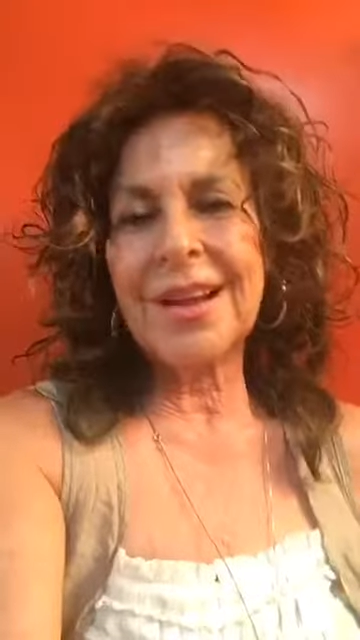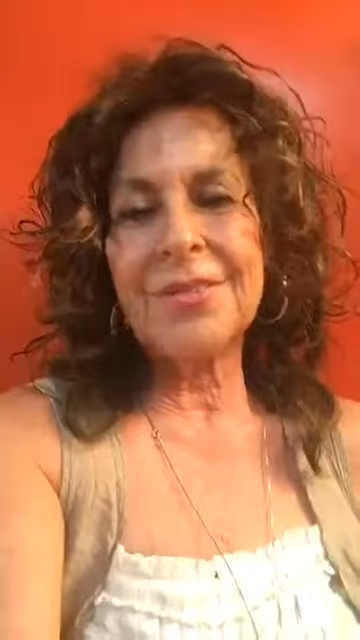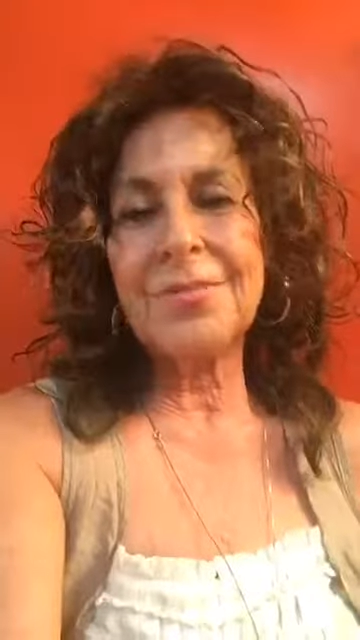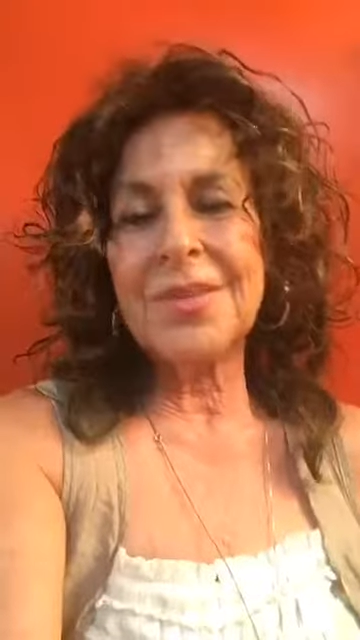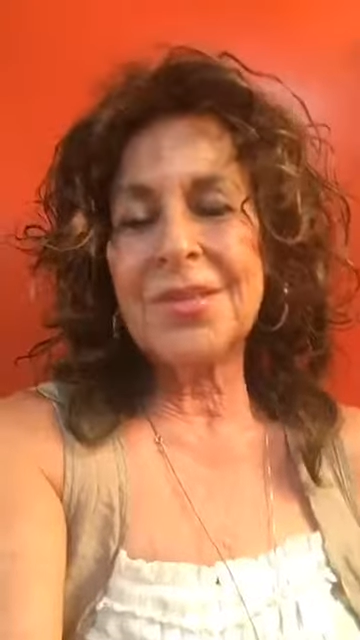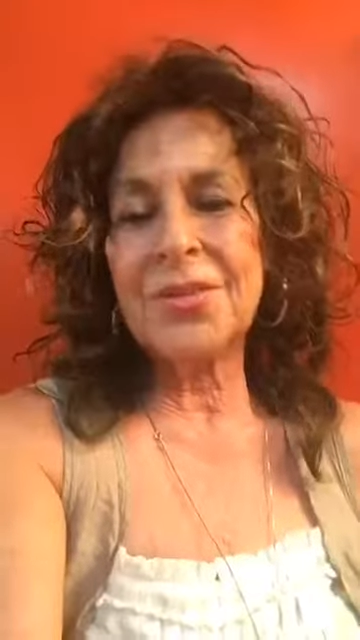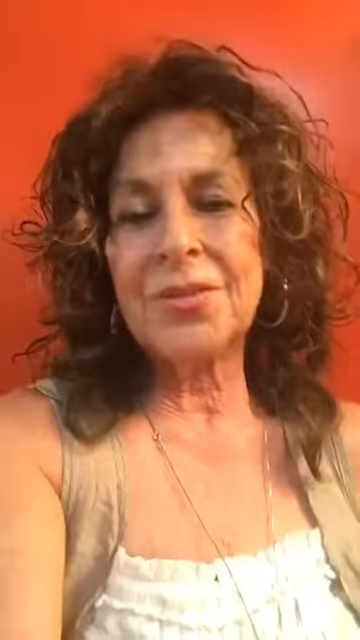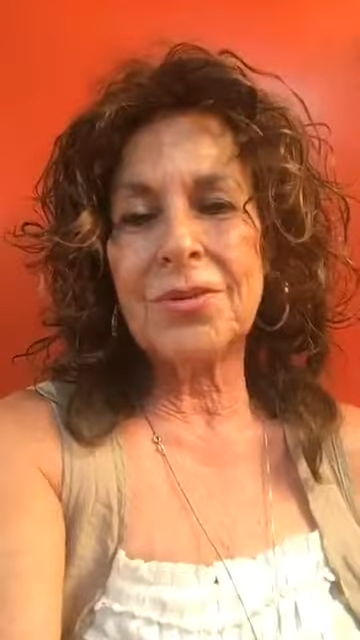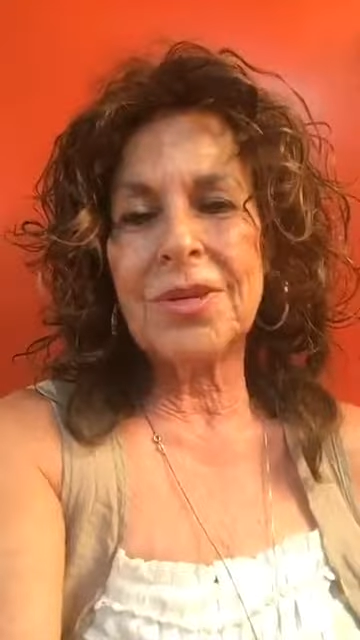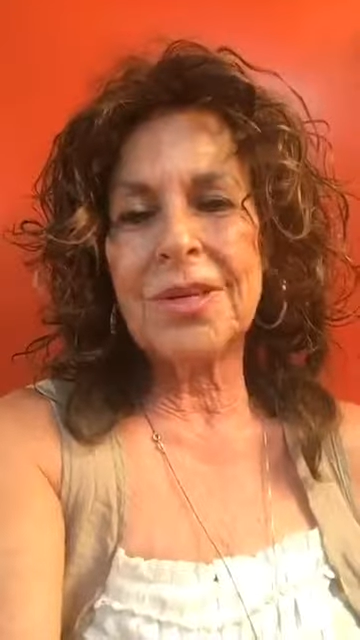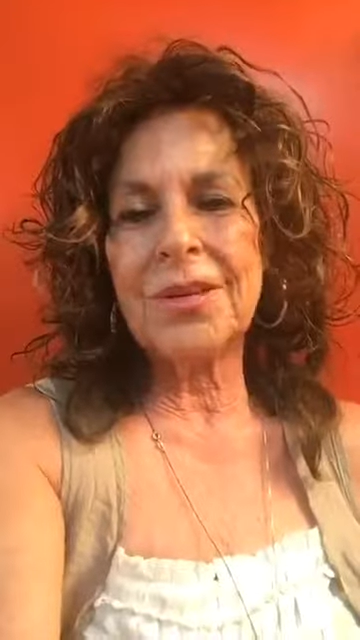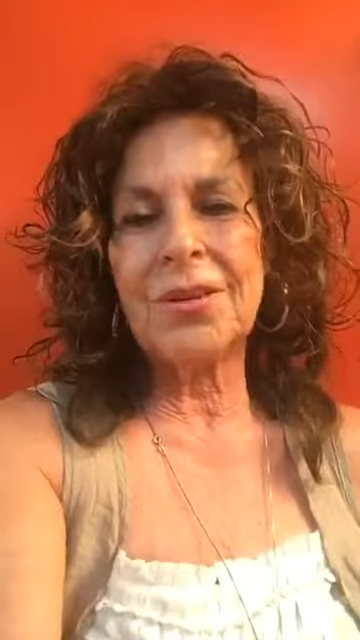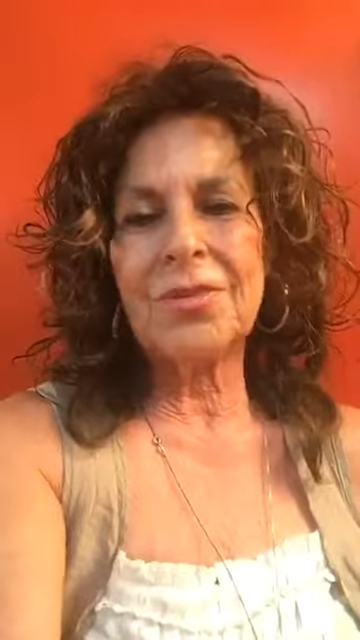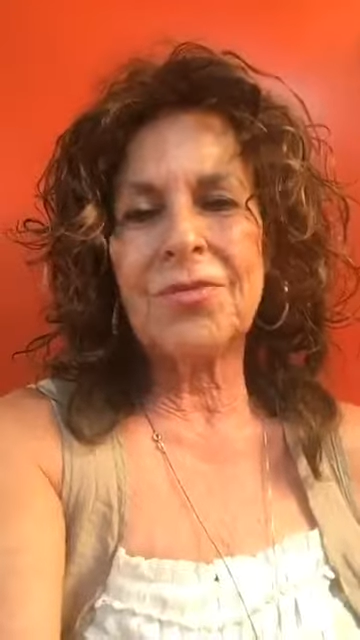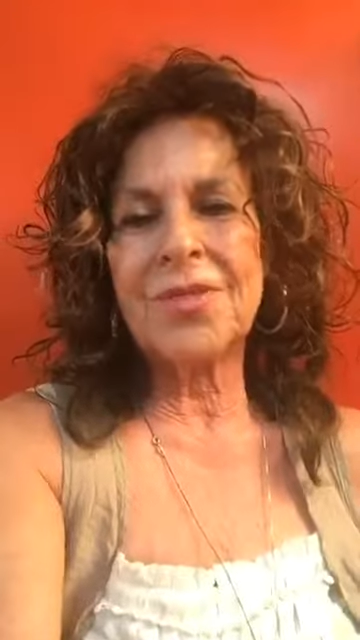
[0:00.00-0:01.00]
I've been
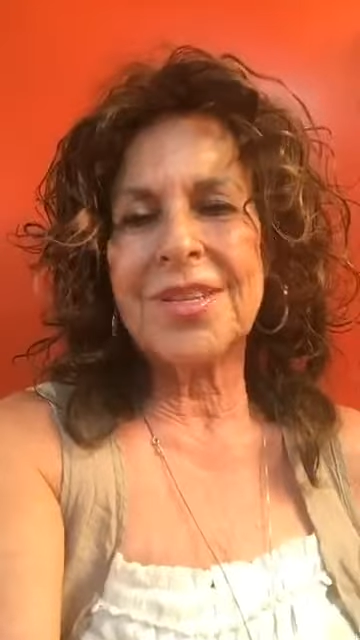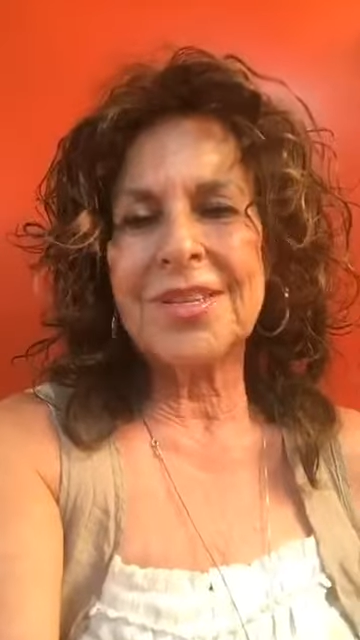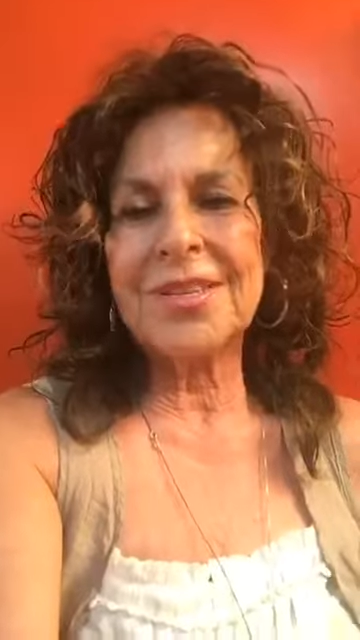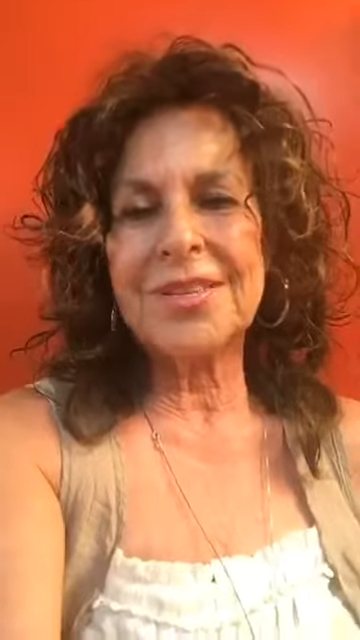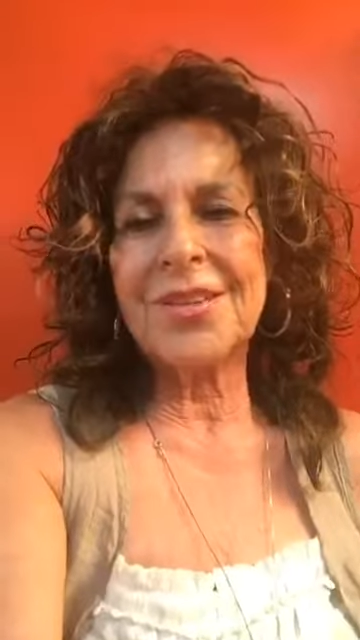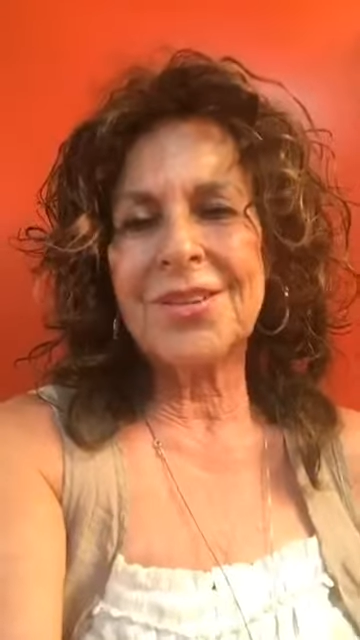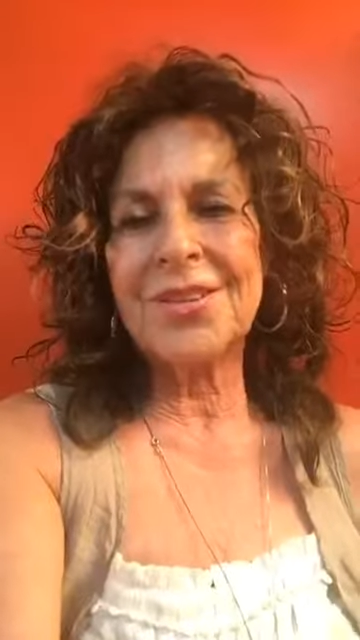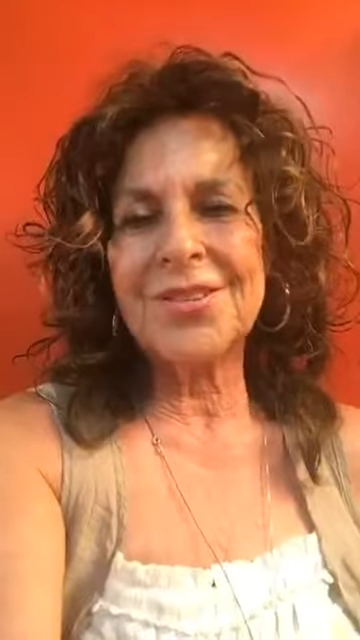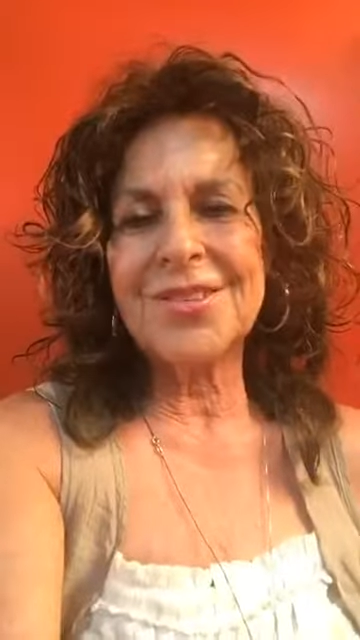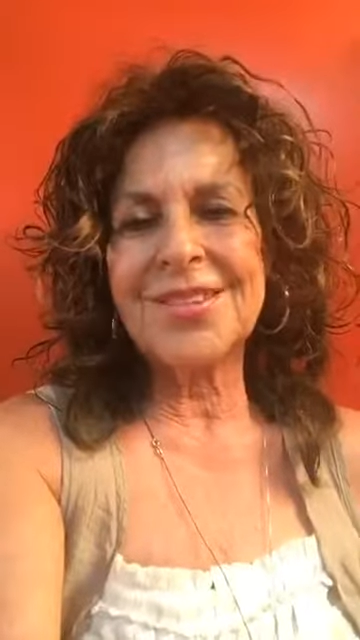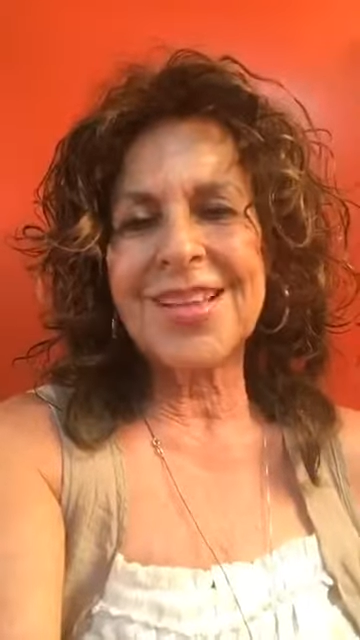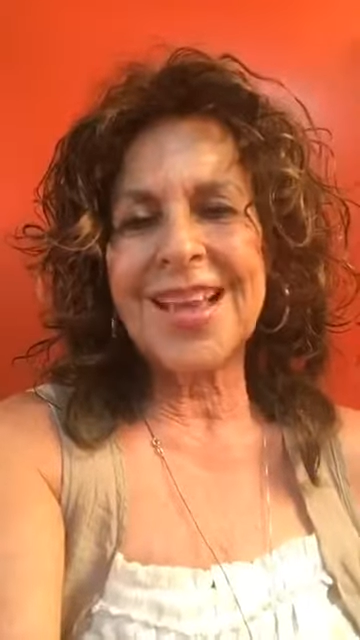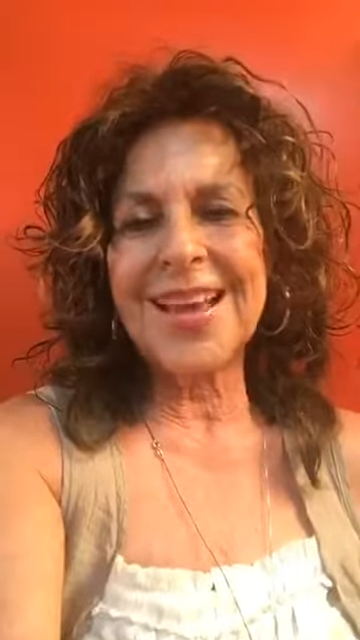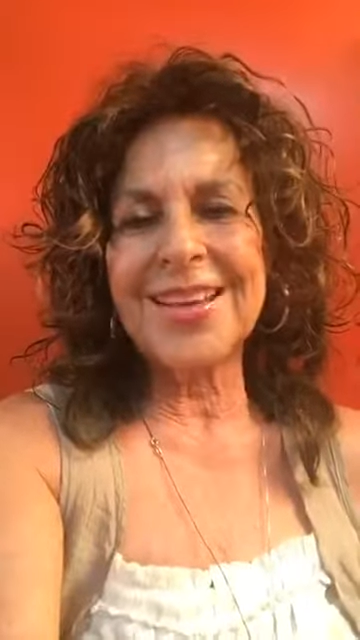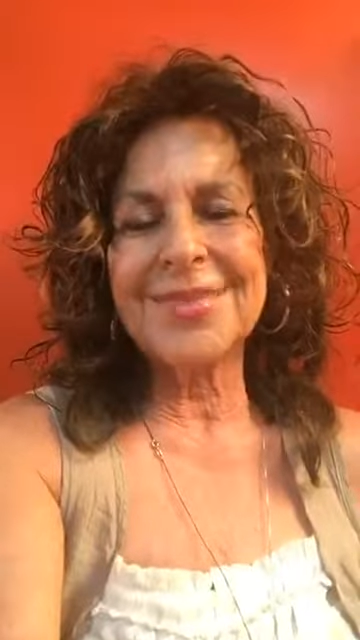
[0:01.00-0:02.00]
doing over these
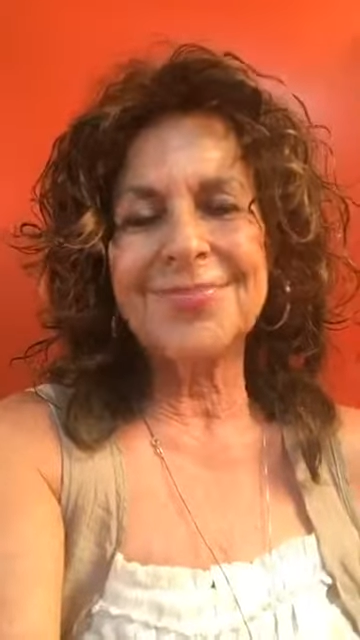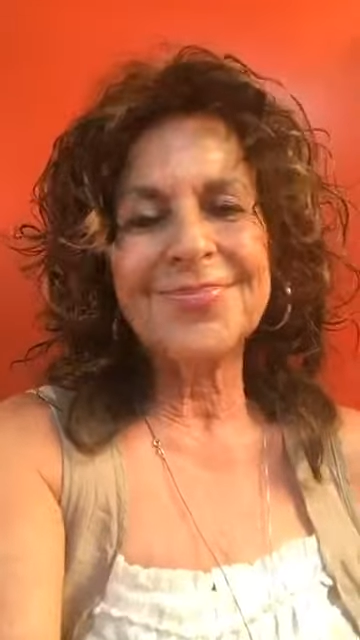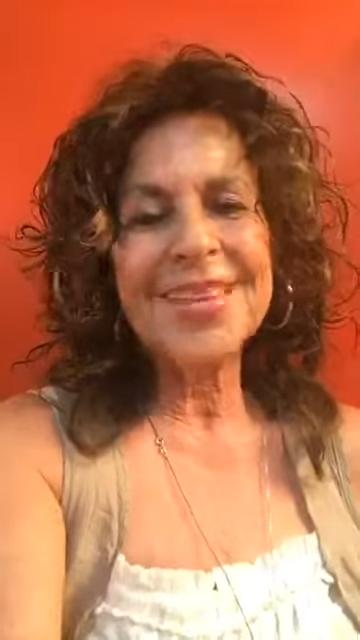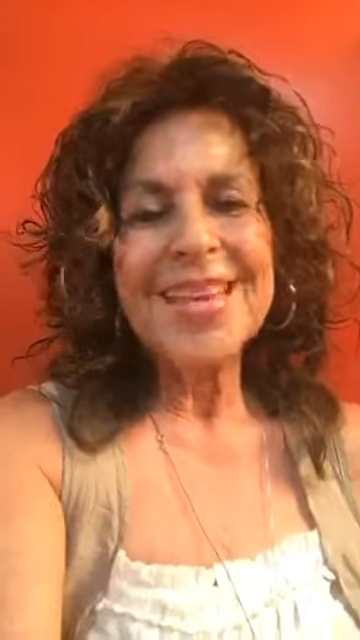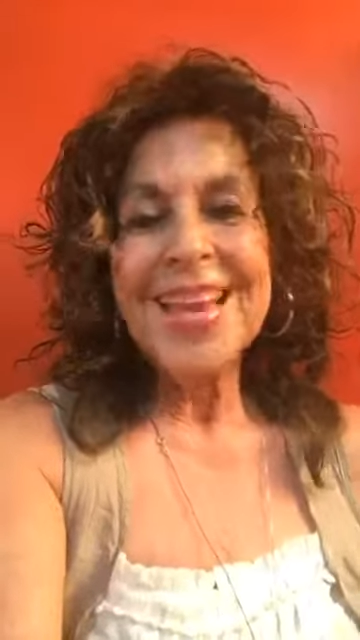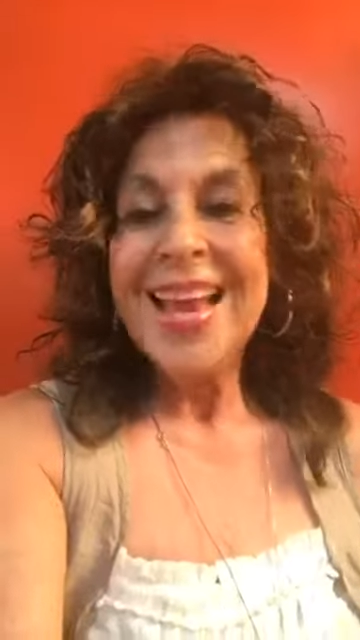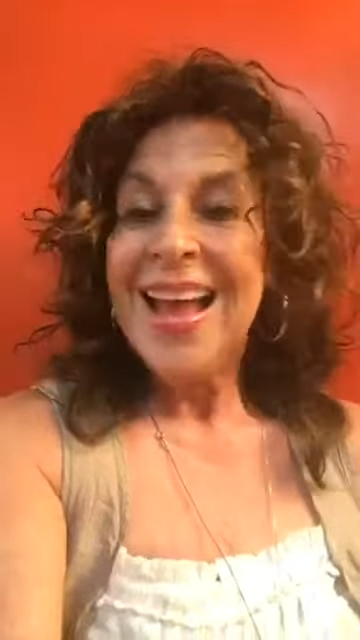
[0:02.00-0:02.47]
years. And